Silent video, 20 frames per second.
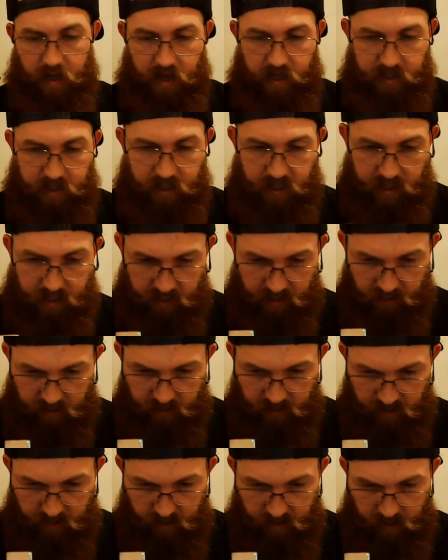and it
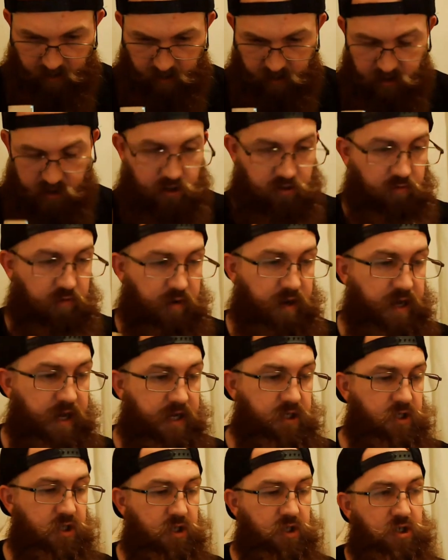is 3
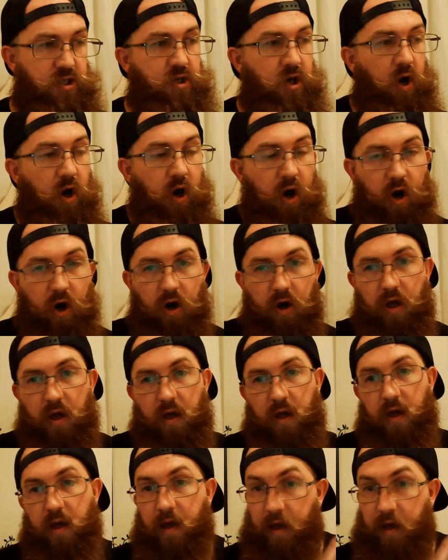inches tall.